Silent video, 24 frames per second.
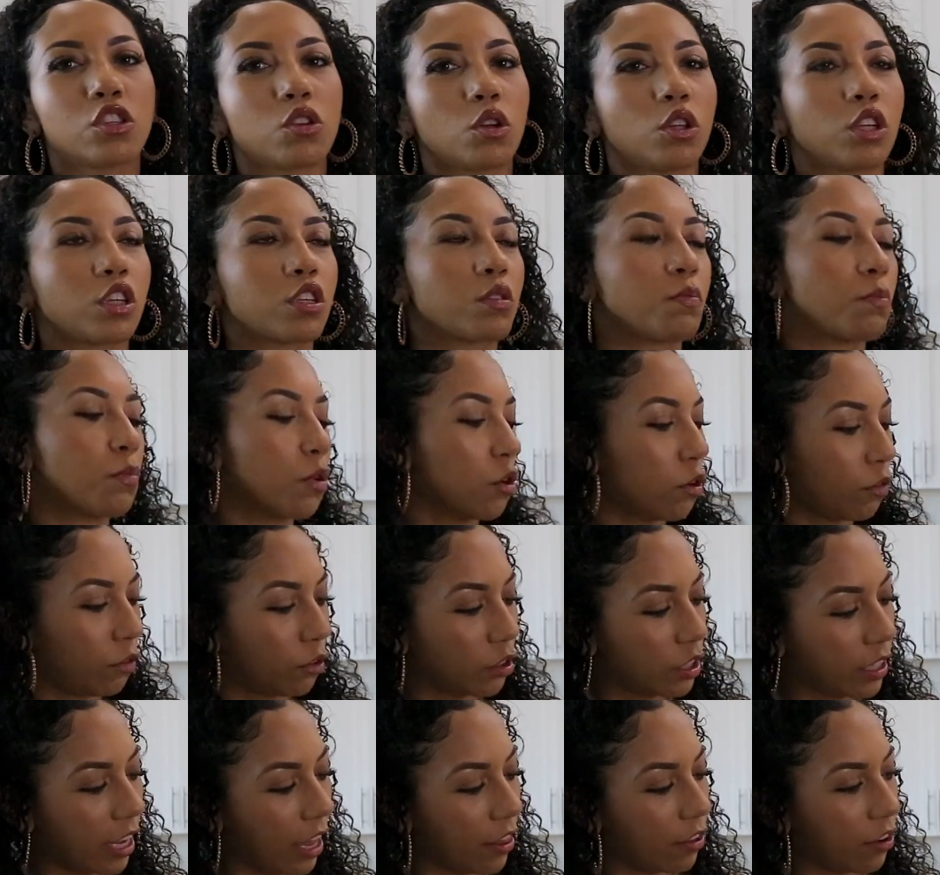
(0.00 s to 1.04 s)
so it looks
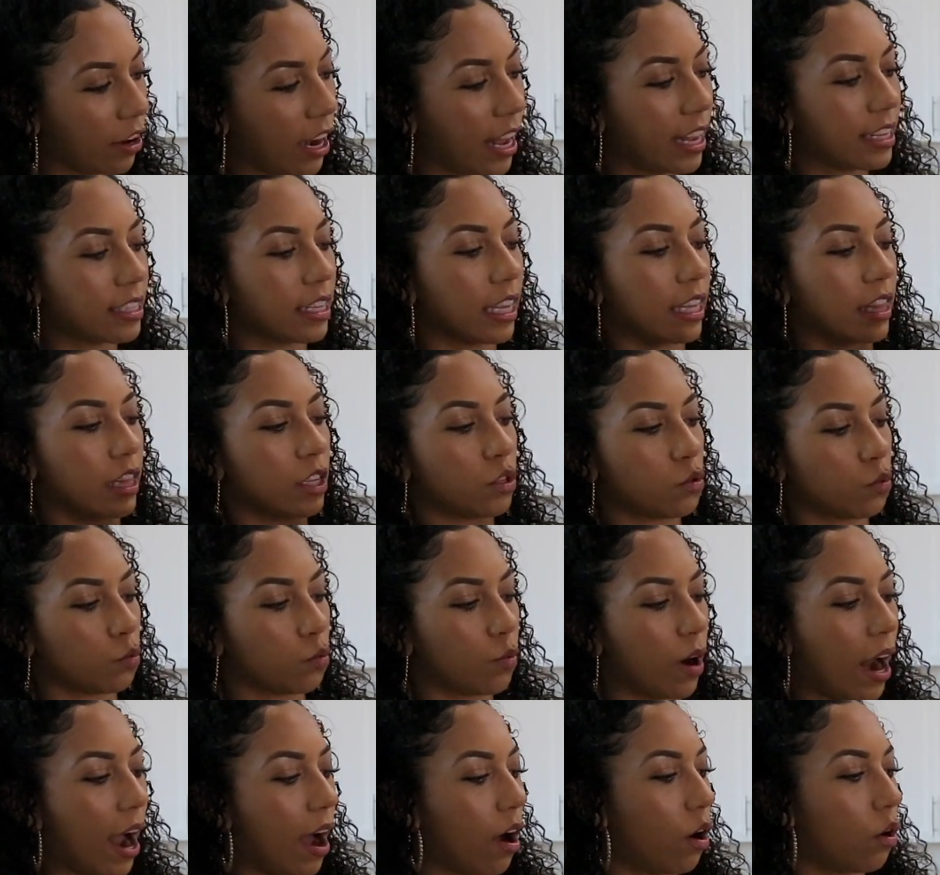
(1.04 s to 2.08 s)
beautiful together. It has like this
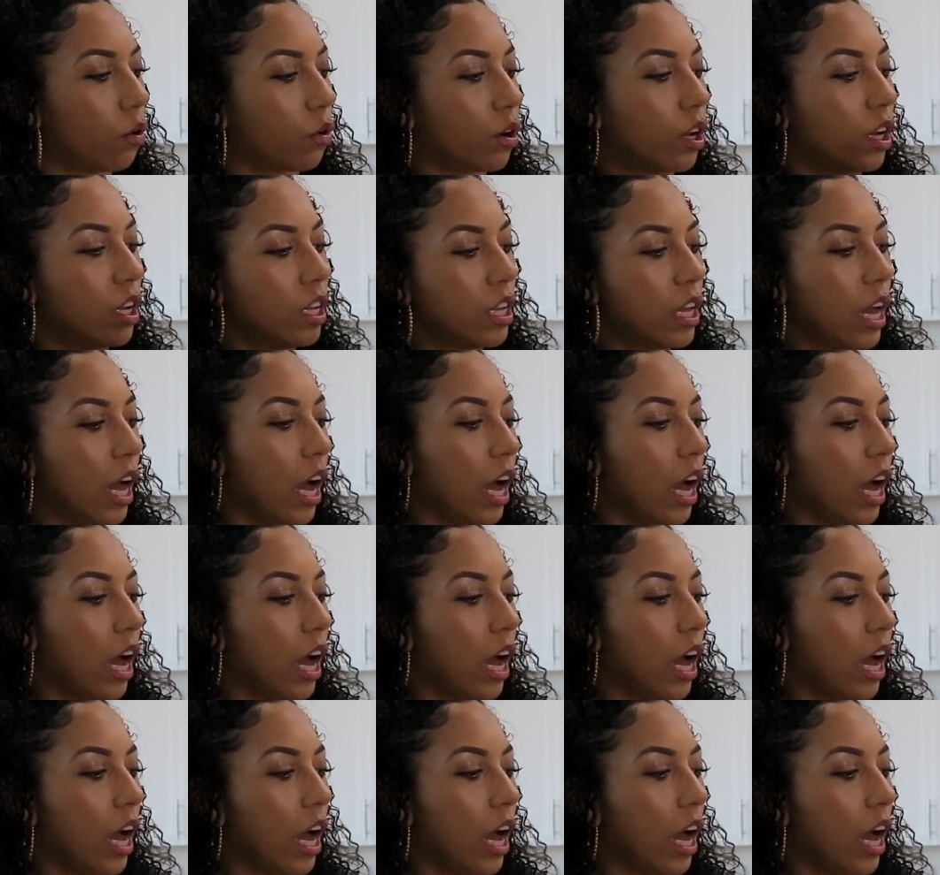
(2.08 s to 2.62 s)
round,